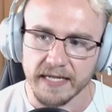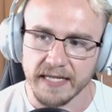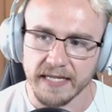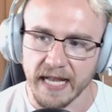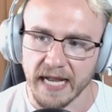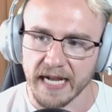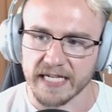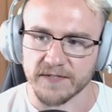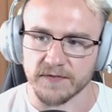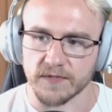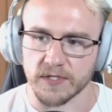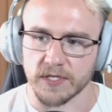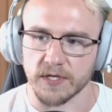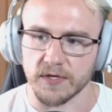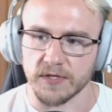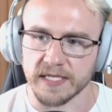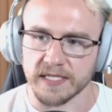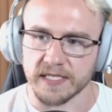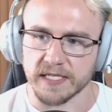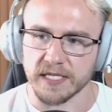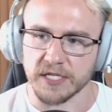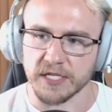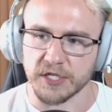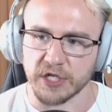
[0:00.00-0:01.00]
Next, so
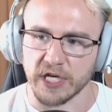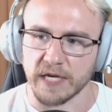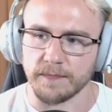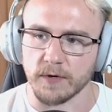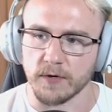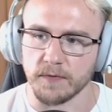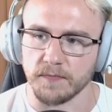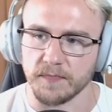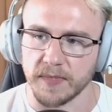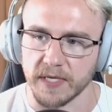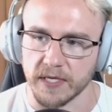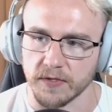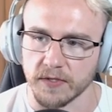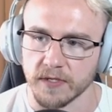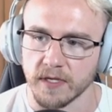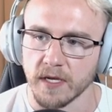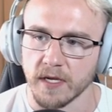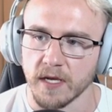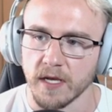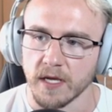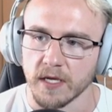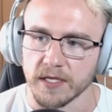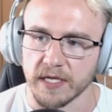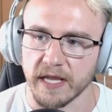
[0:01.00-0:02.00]
this is the cheaper build.
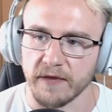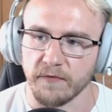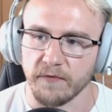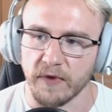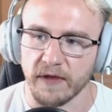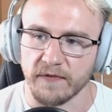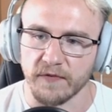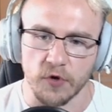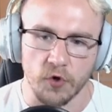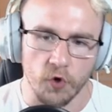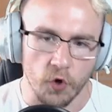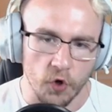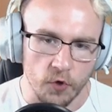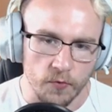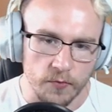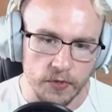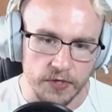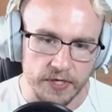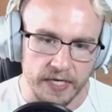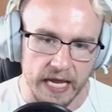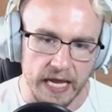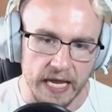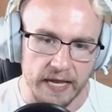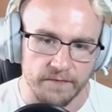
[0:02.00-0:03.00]
We have a
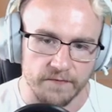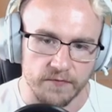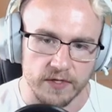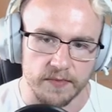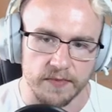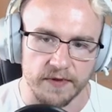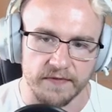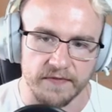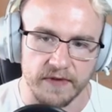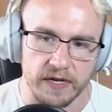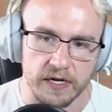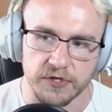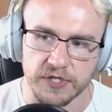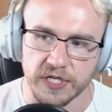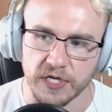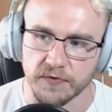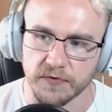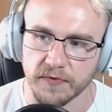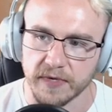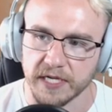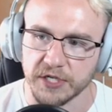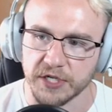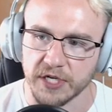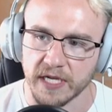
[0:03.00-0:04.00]
normal cape for a little bit of
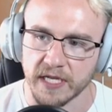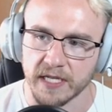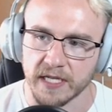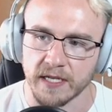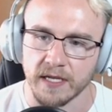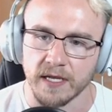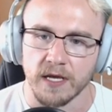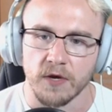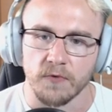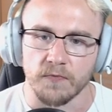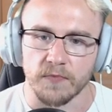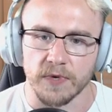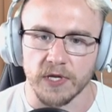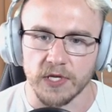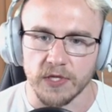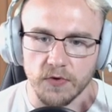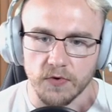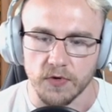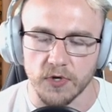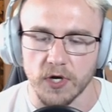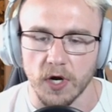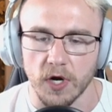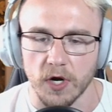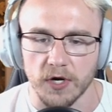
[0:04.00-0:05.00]
energy regen. We
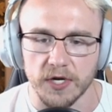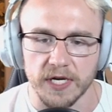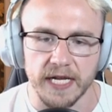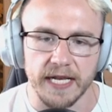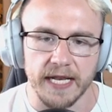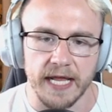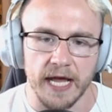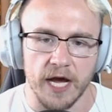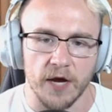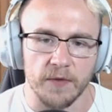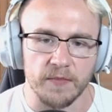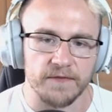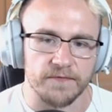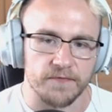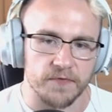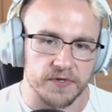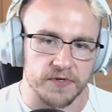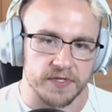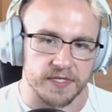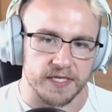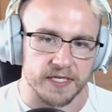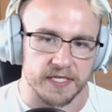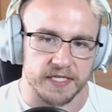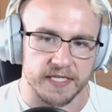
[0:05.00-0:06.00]
do guardian helmet
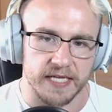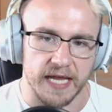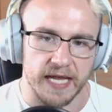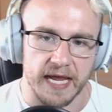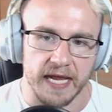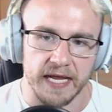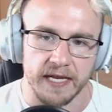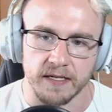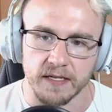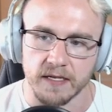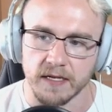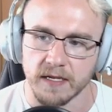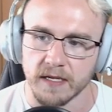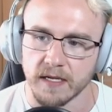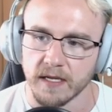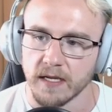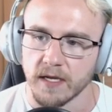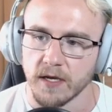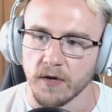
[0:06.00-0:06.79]
for sustain.